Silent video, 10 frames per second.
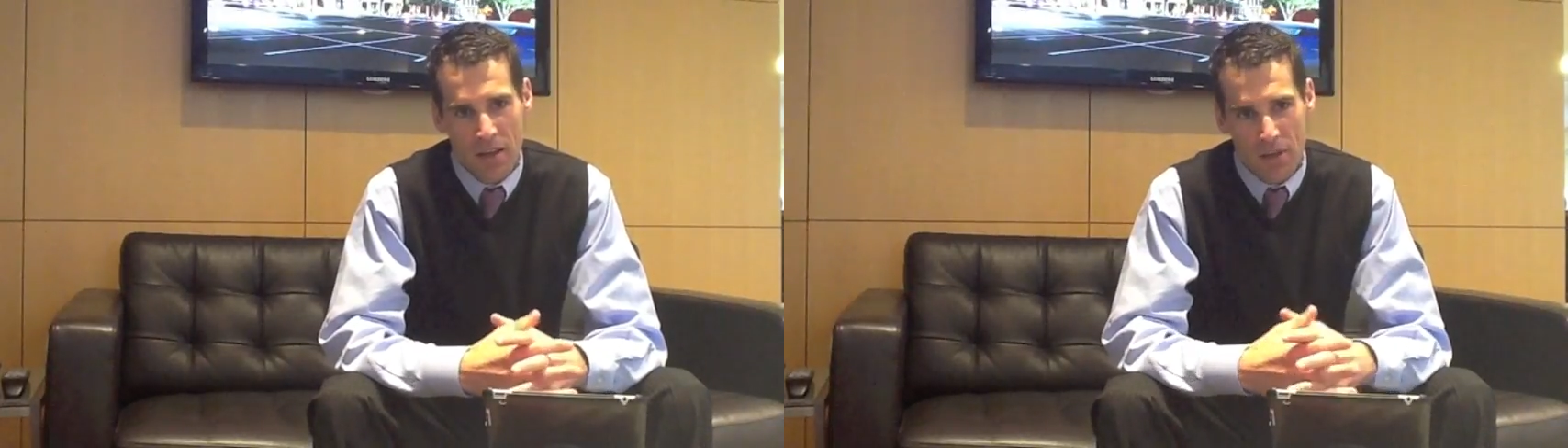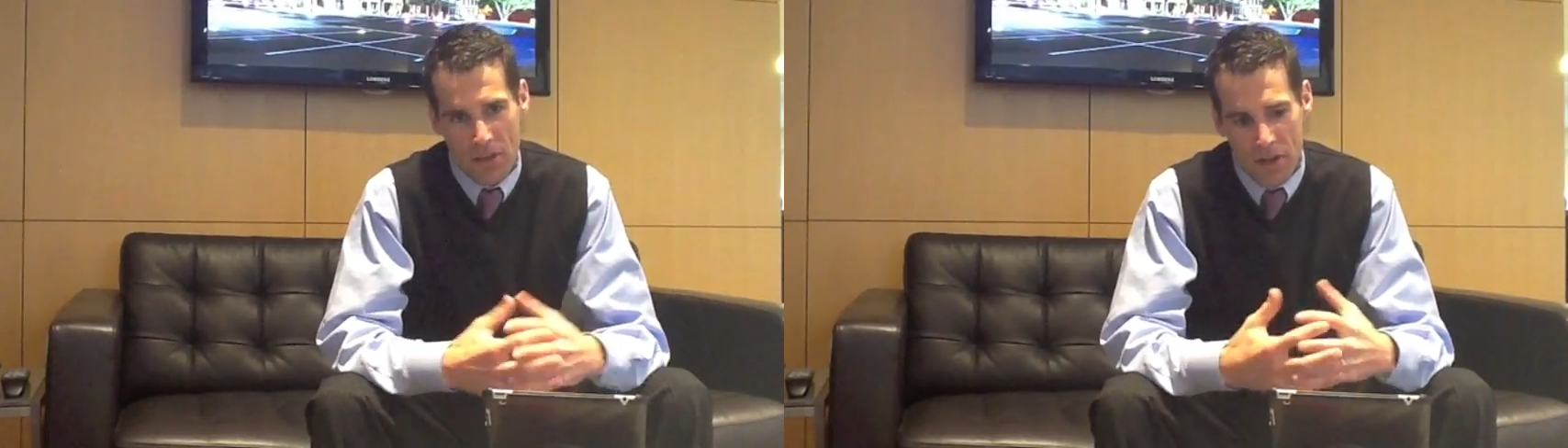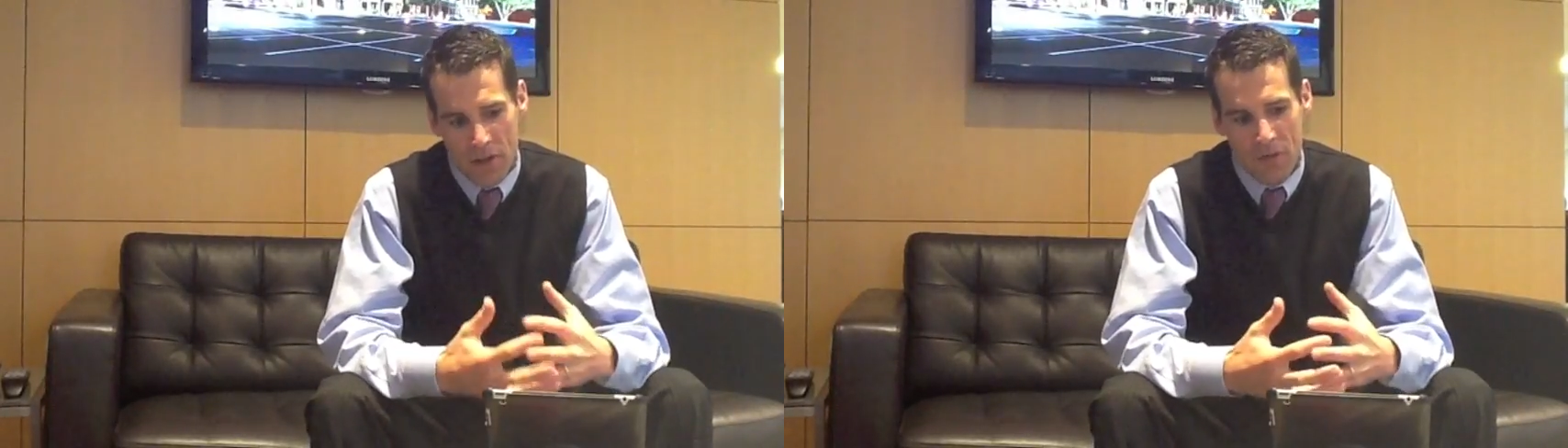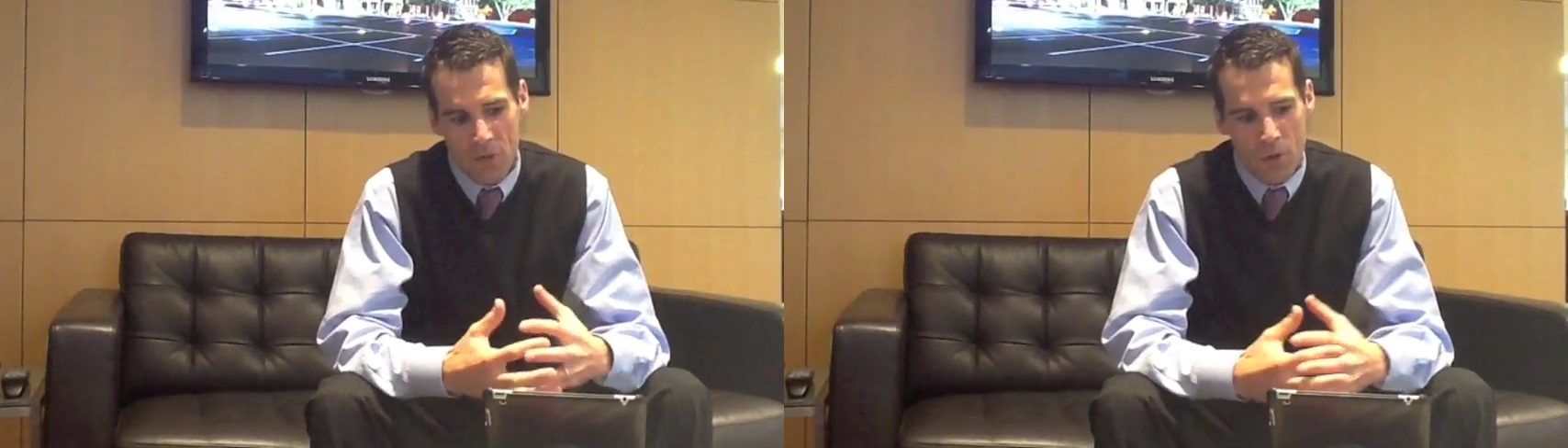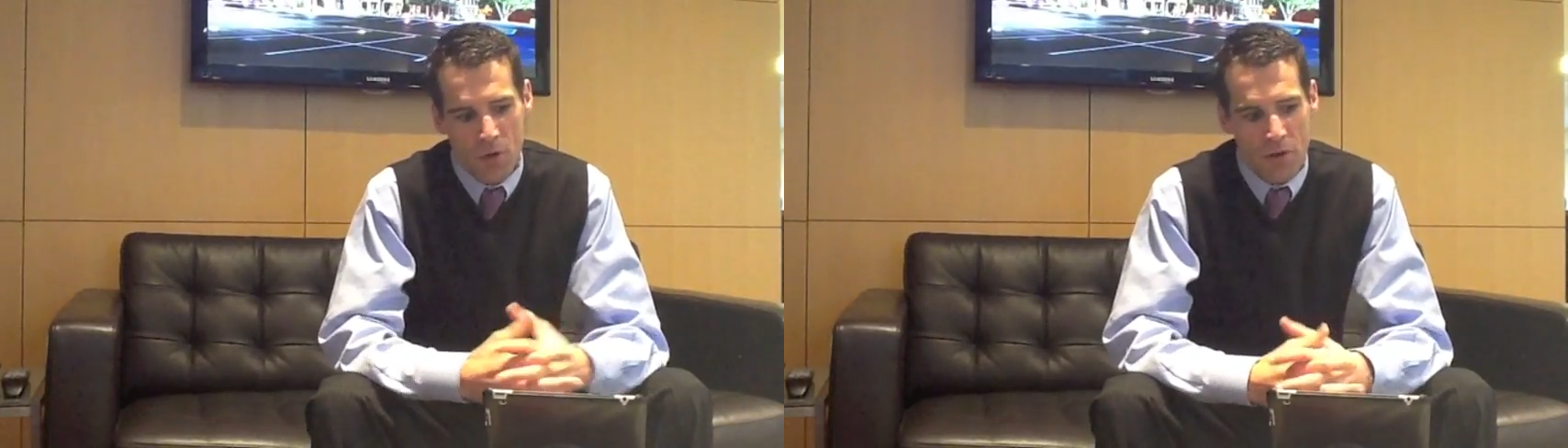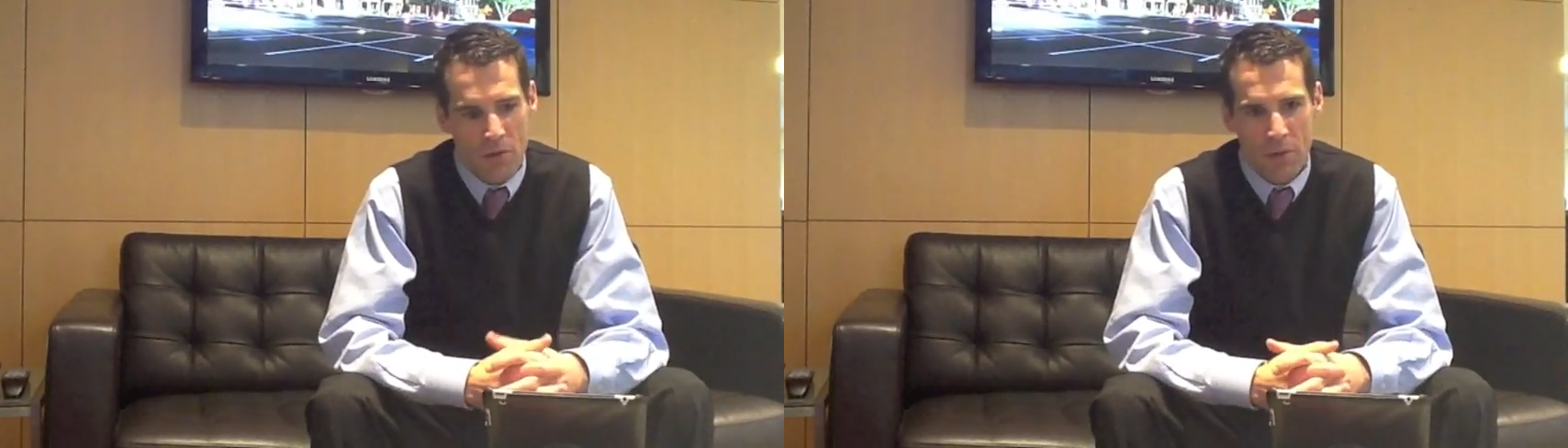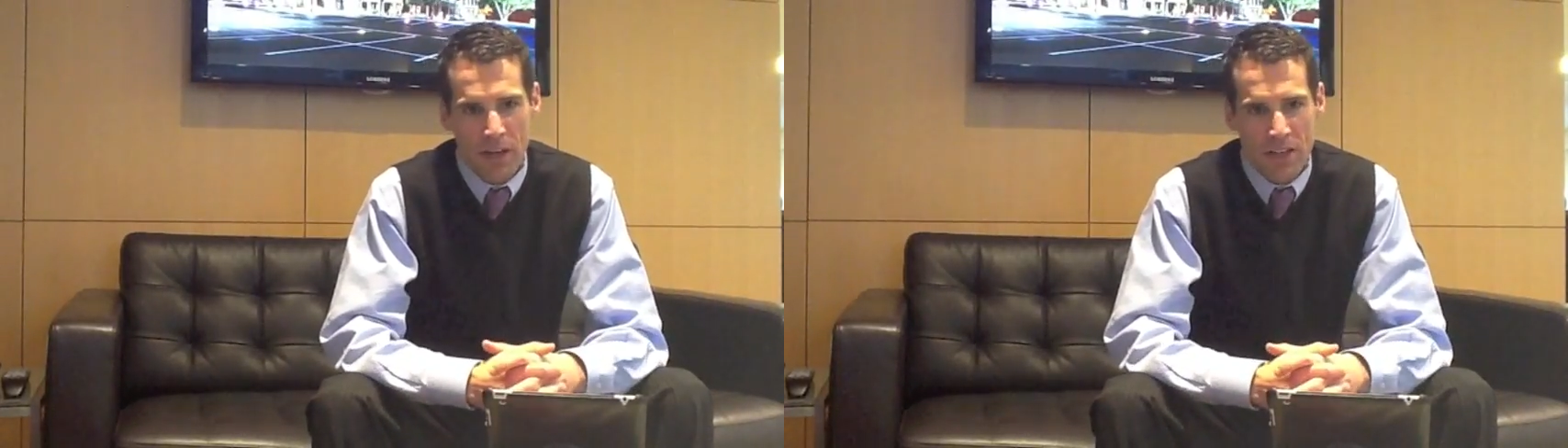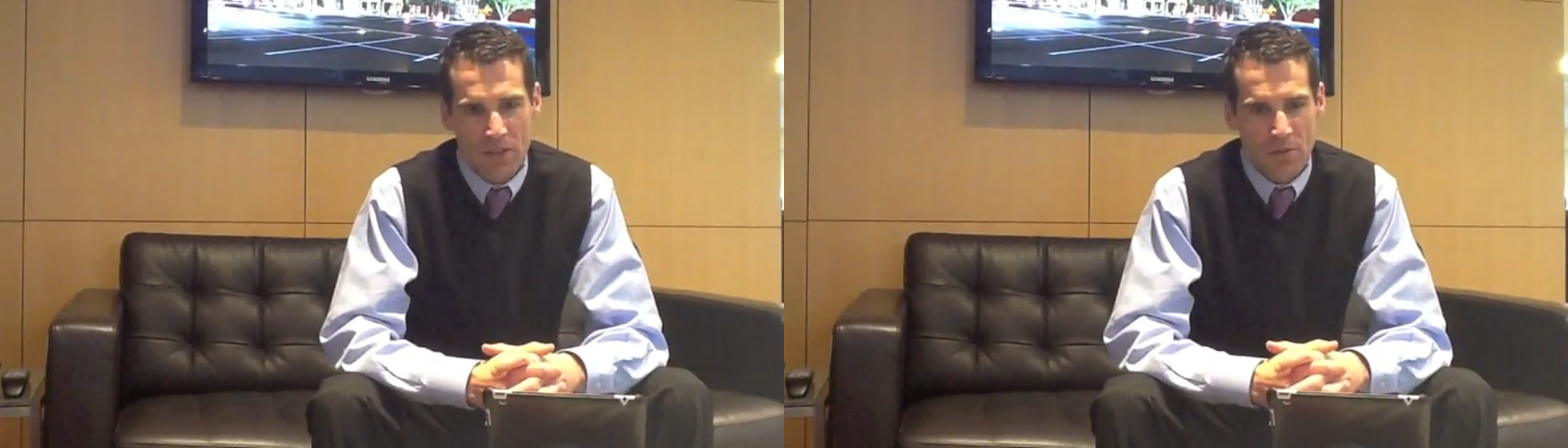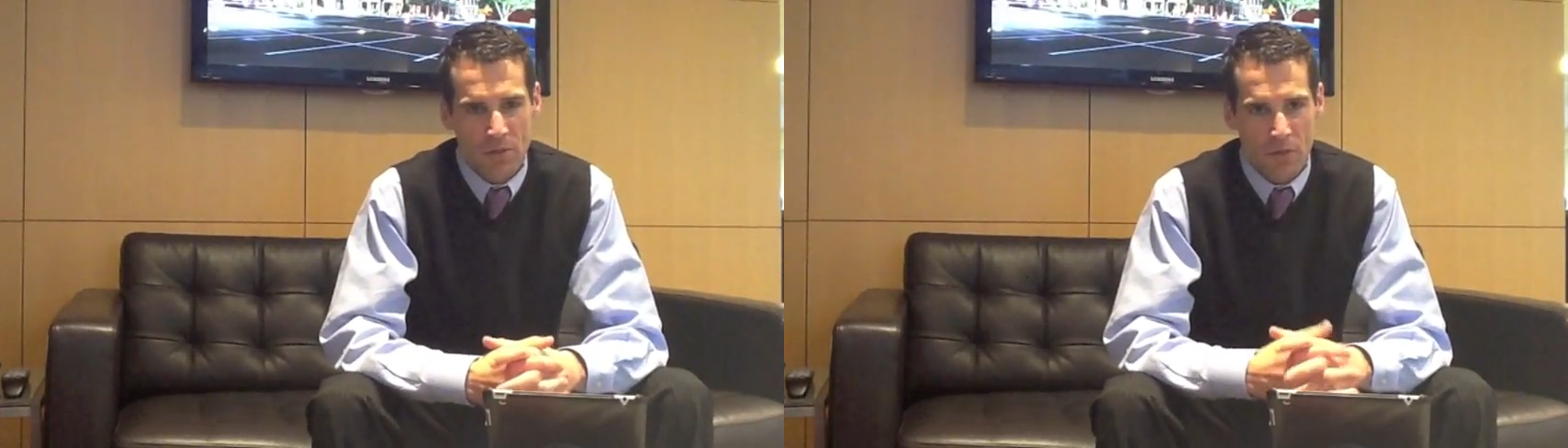Therefore, the branch